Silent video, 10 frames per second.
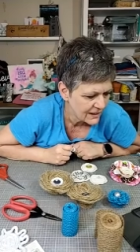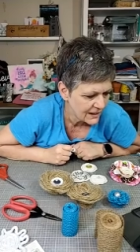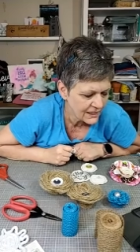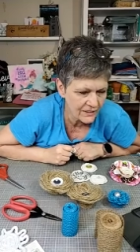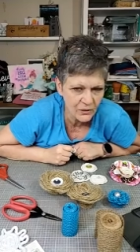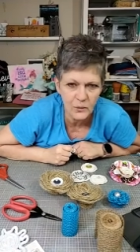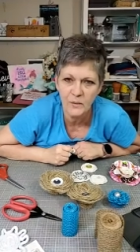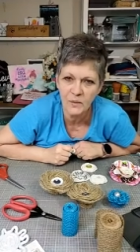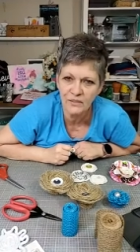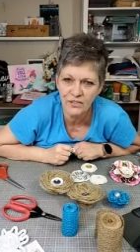I love it
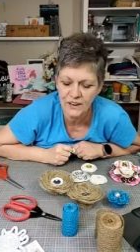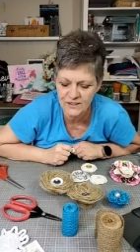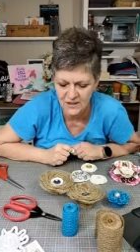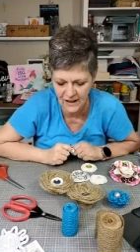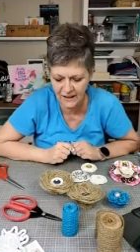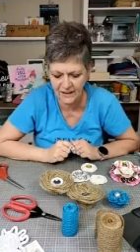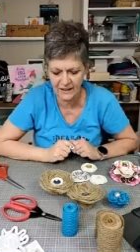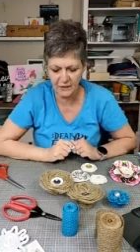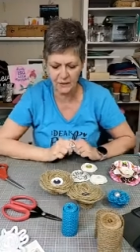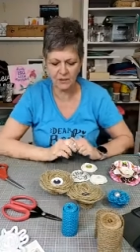when my friends are hanging
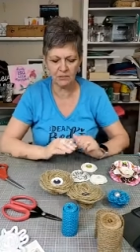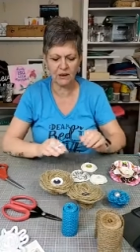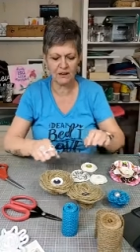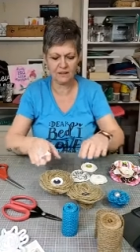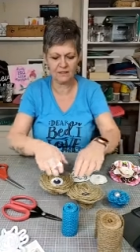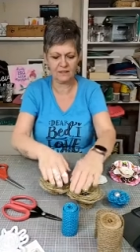out with me.